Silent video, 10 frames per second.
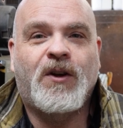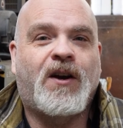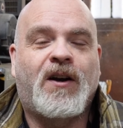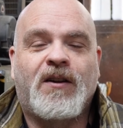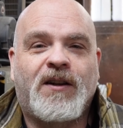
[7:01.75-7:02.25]

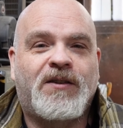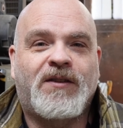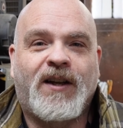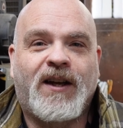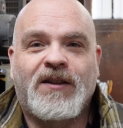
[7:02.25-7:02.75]

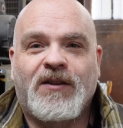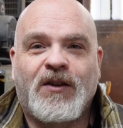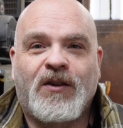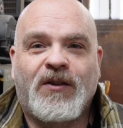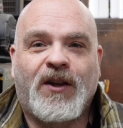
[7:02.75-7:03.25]
regardless, that is
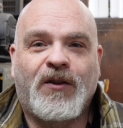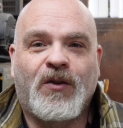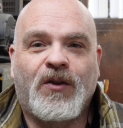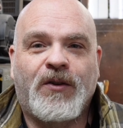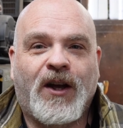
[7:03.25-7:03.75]

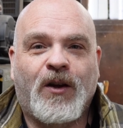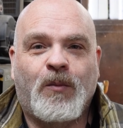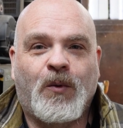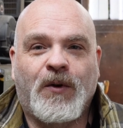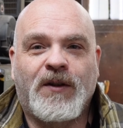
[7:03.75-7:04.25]
another little
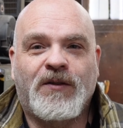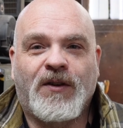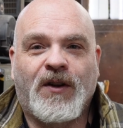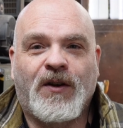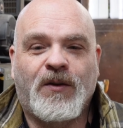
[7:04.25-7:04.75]
down point.
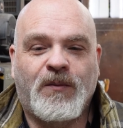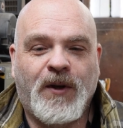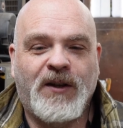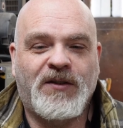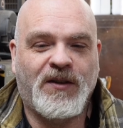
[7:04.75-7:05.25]
So
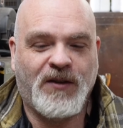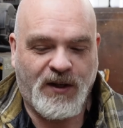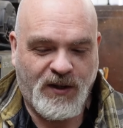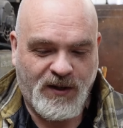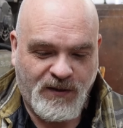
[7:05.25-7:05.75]

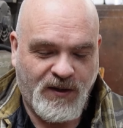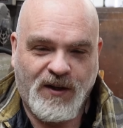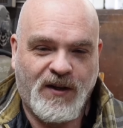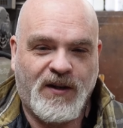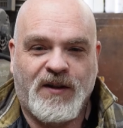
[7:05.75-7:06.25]
basically,
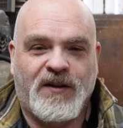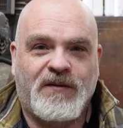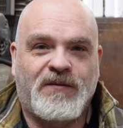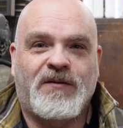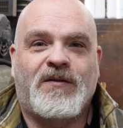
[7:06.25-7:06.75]

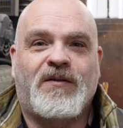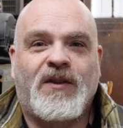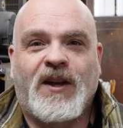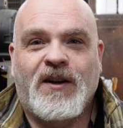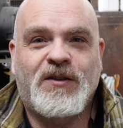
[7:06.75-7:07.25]

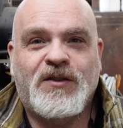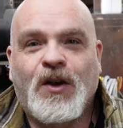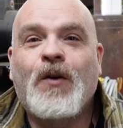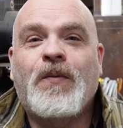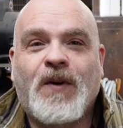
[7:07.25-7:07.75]
there's
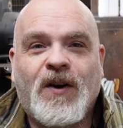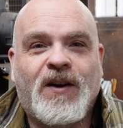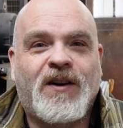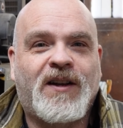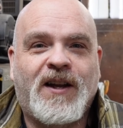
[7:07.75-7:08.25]
so
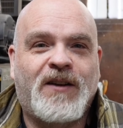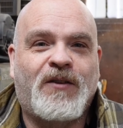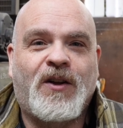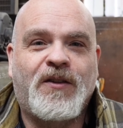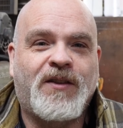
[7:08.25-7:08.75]
far kind of
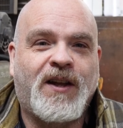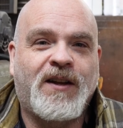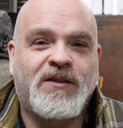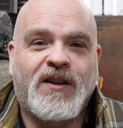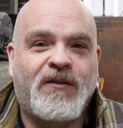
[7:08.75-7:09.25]
all the
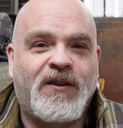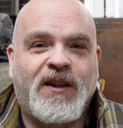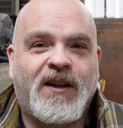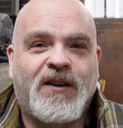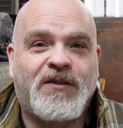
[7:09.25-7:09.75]
things.
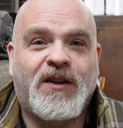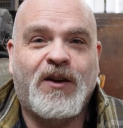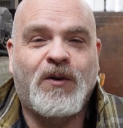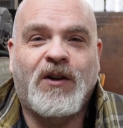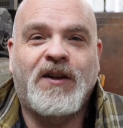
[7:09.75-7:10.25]
Everything else, I
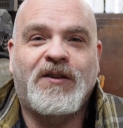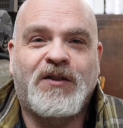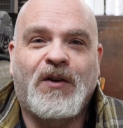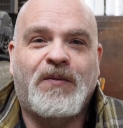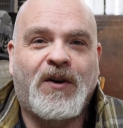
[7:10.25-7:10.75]
really
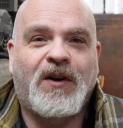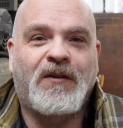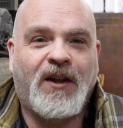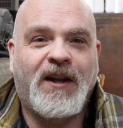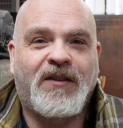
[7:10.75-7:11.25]
so
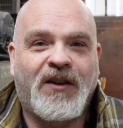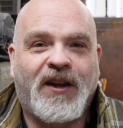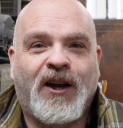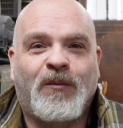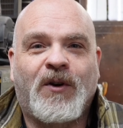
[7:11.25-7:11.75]
far like the
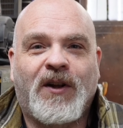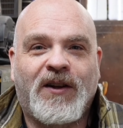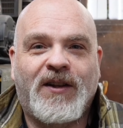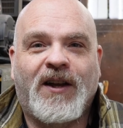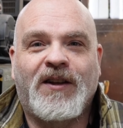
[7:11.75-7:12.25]
camera.
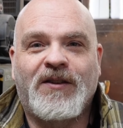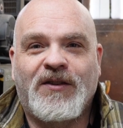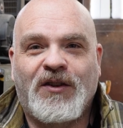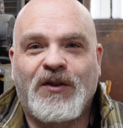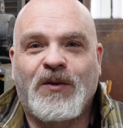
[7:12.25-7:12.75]
It
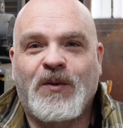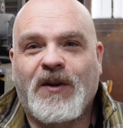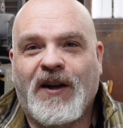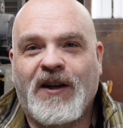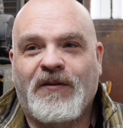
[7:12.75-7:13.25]
does do
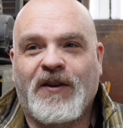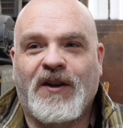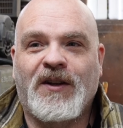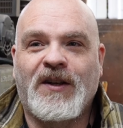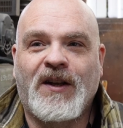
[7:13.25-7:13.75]
kind
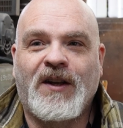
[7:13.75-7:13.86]
of